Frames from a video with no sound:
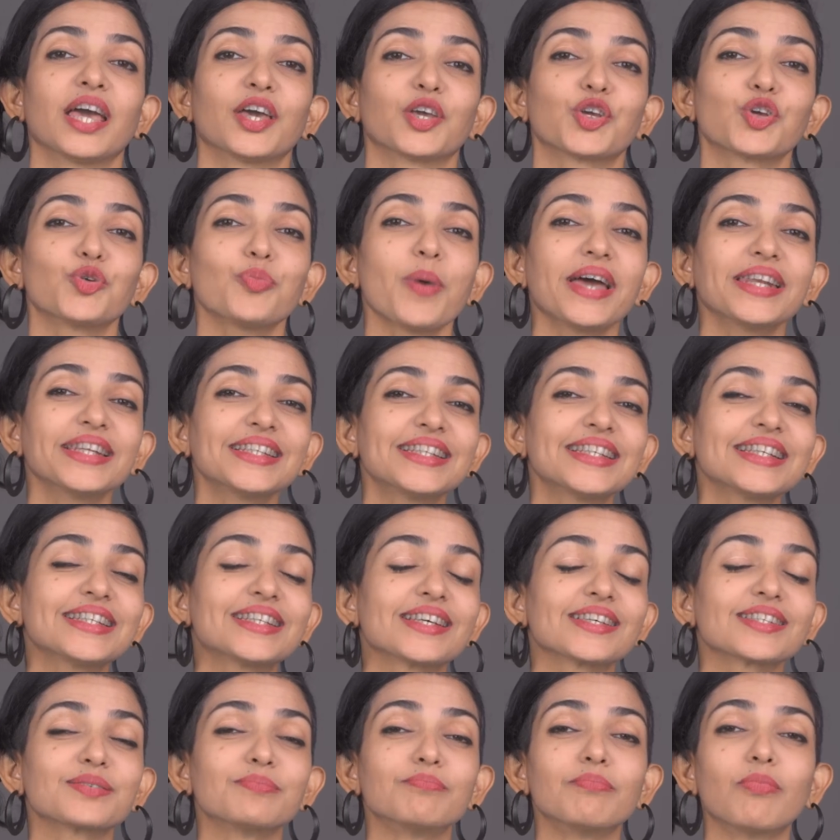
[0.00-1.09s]
Humanity
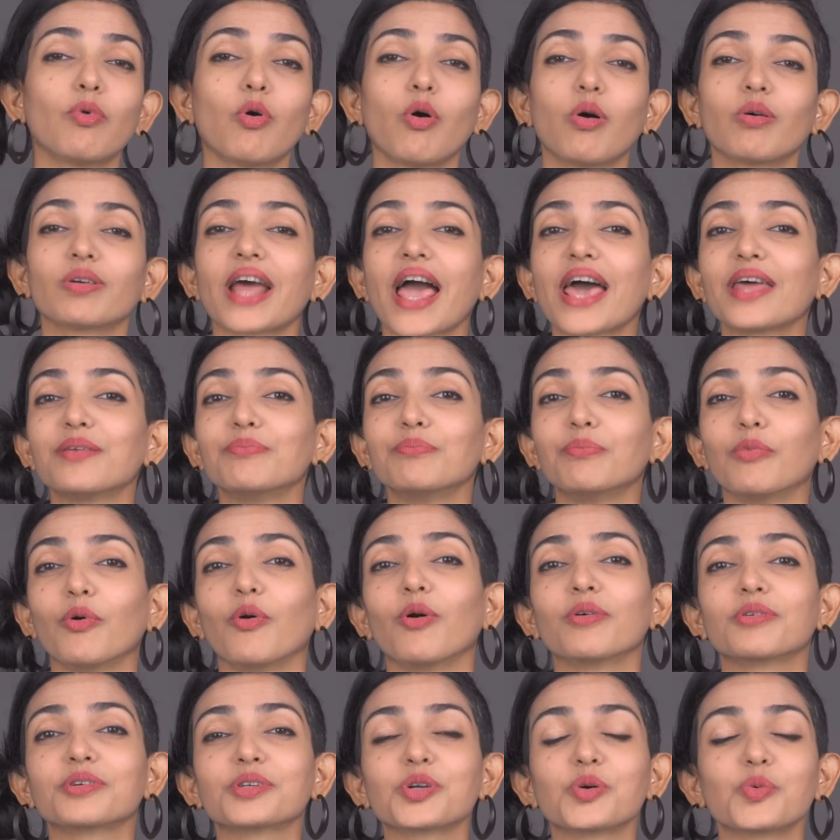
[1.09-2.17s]
does more and
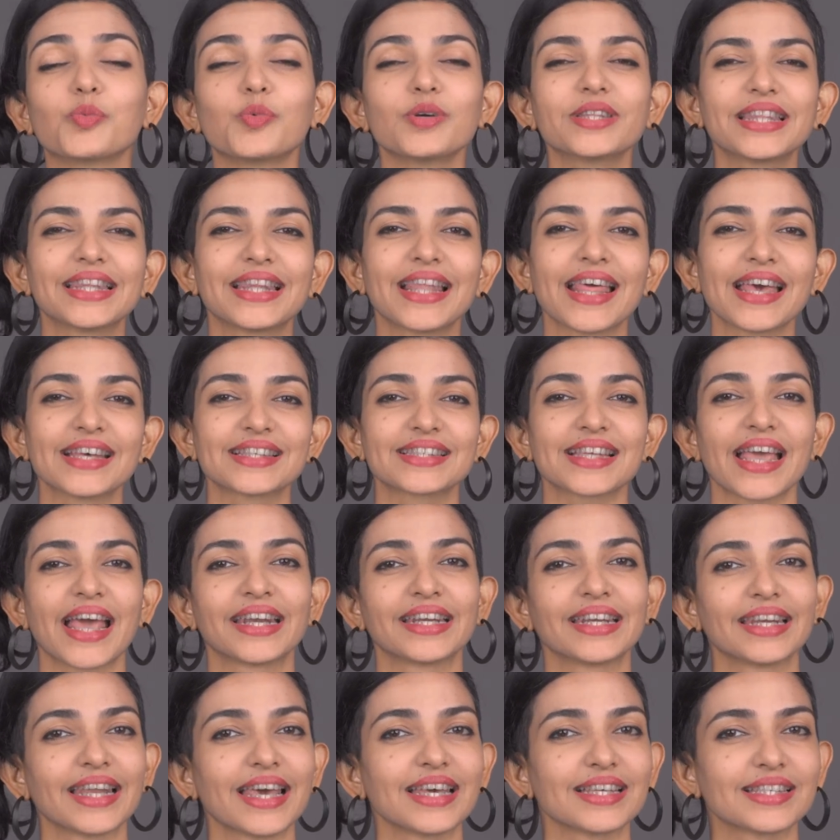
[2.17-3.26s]
more with less
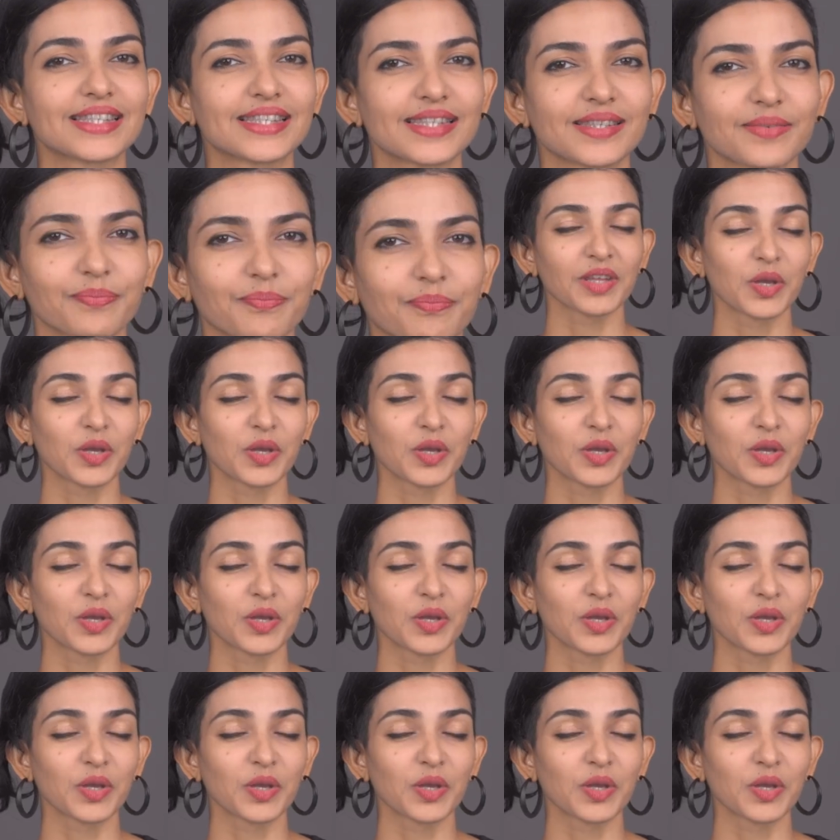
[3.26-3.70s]
and less,